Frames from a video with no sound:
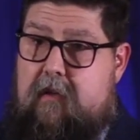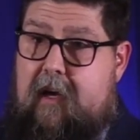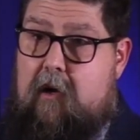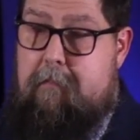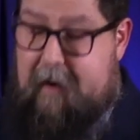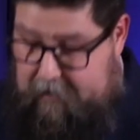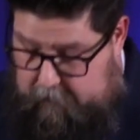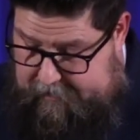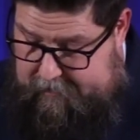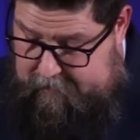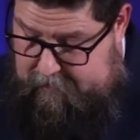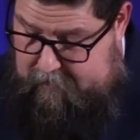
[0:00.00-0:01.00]
They are
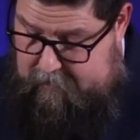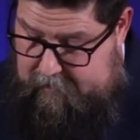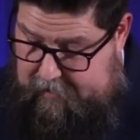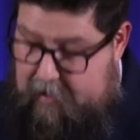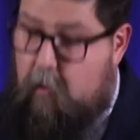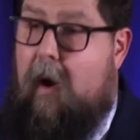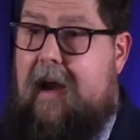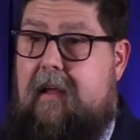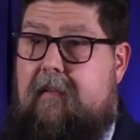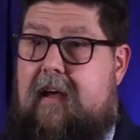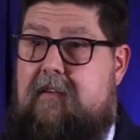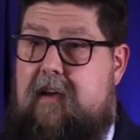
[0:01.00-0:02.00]
buried and
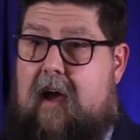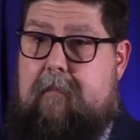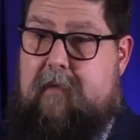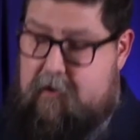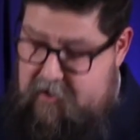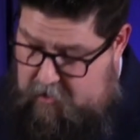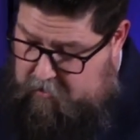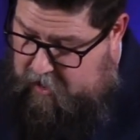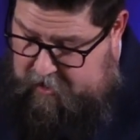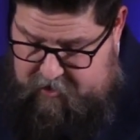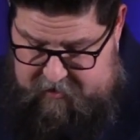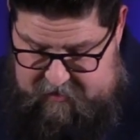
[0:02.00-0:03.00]
awaiting that time. There is no
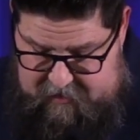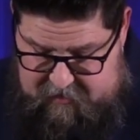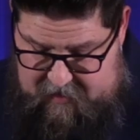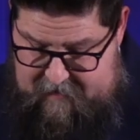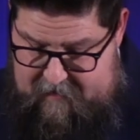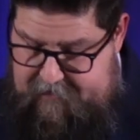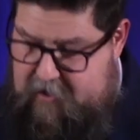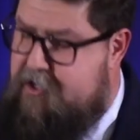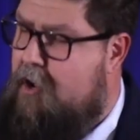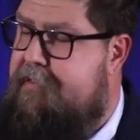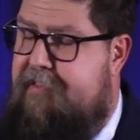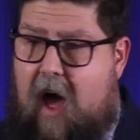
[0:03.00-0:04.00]
consciousness. There's
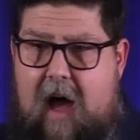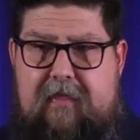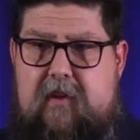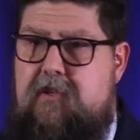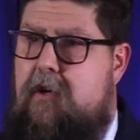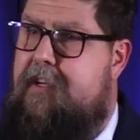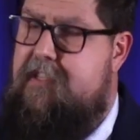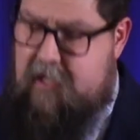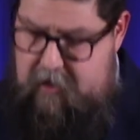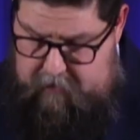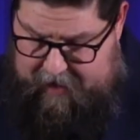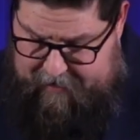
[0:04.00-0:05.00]
no thought. There's no
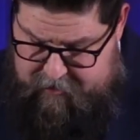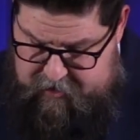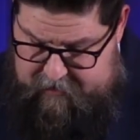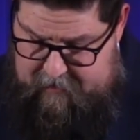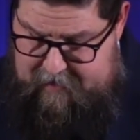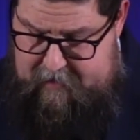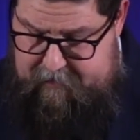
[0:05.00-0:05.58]
continued action.